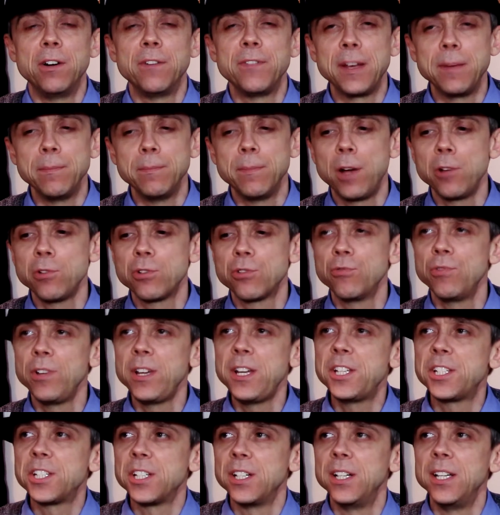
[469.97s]
I think most
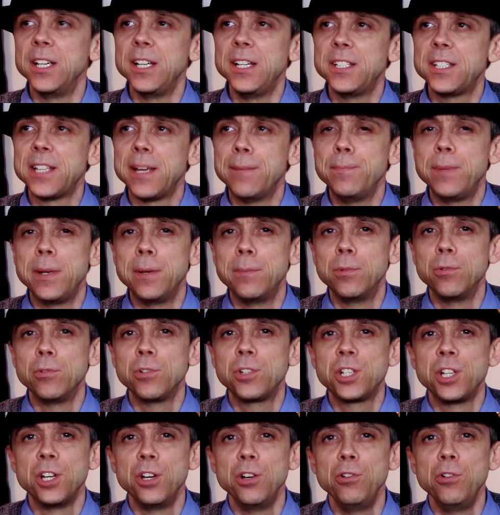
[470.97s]
recently, Zen
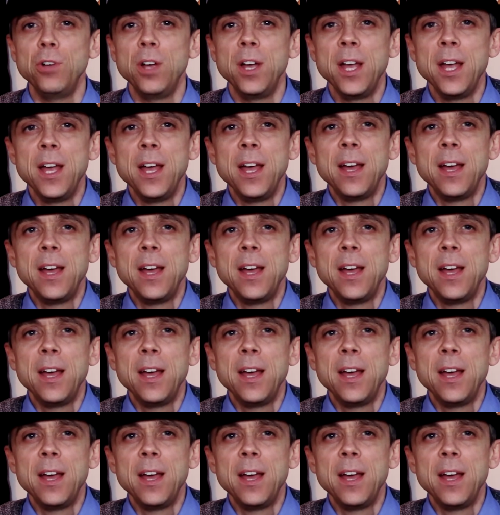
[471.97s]
Pinball 2,